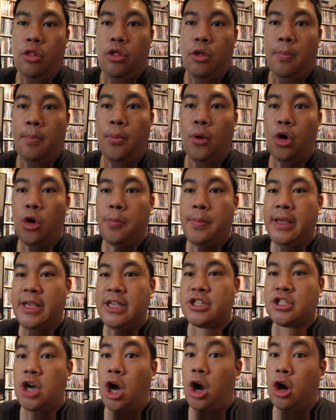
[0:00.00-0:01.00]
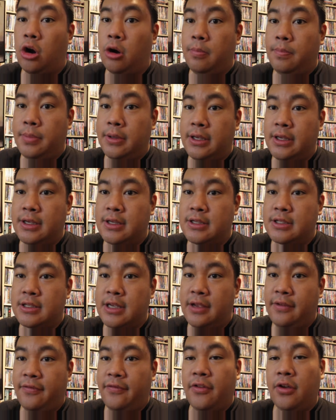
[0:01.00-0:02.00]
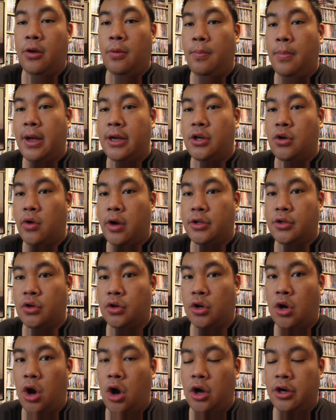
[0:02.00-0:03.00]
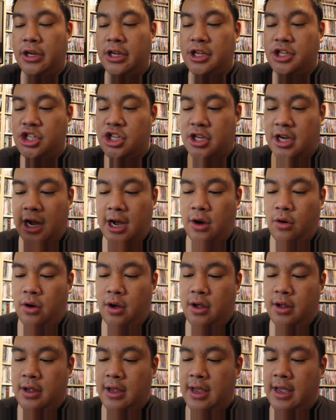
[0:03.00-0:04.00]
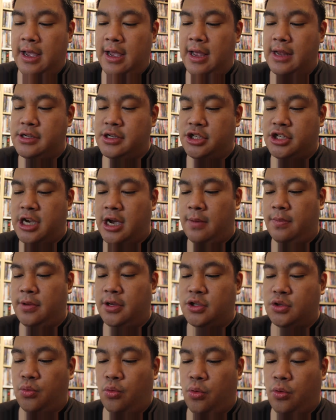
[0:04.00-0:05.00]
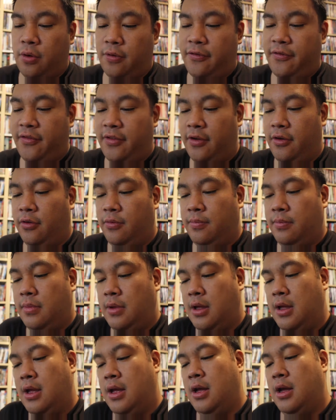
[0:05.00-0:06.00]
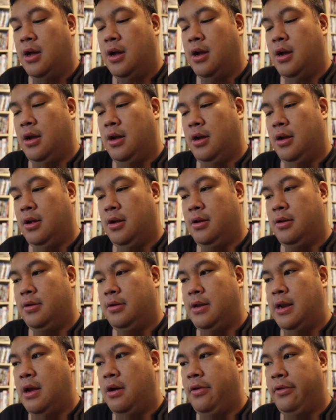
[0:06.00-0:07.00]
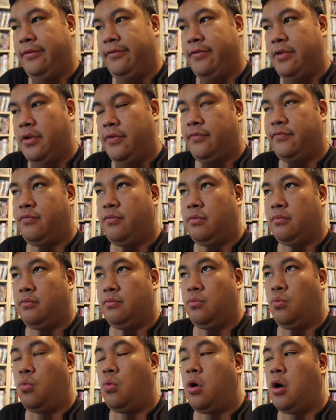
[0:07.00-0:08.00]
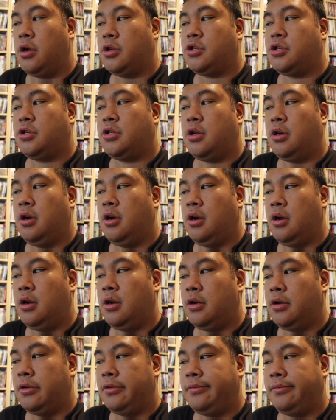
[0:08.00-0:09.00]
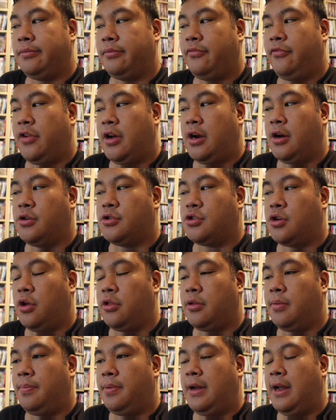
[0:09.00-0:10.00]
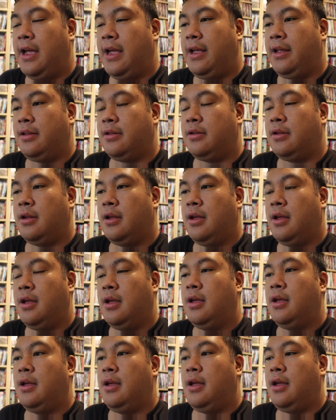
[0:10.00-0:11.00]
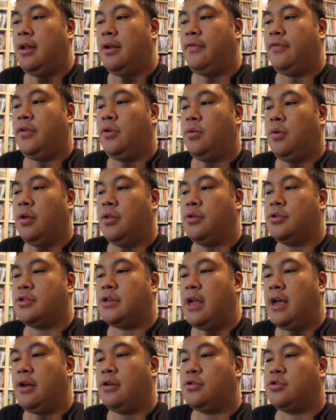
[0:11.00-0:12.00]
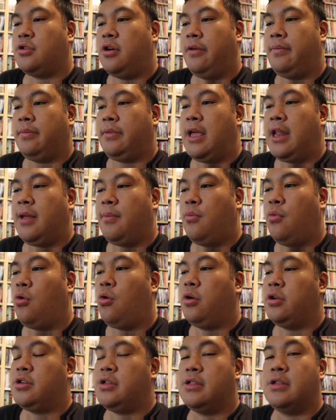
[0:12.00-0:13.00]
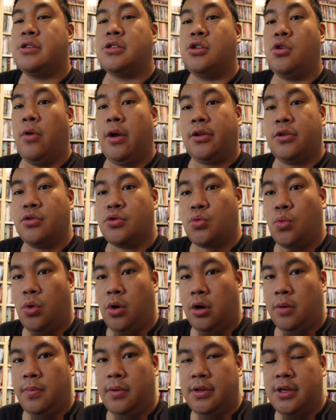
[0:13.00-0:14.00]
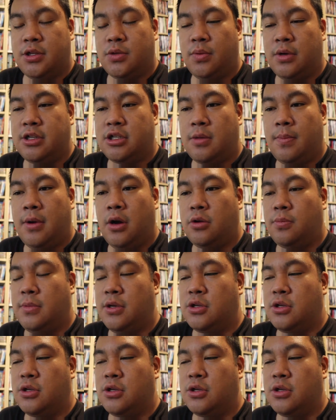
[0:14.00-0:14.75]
The Burmese Harp is a film by director Kon Ichikawa. It's a Japanese war film. Uh, now I've, I've watched uh, Fires on the Plain and a few others now, so I'm getting more into this director's work, but this one is about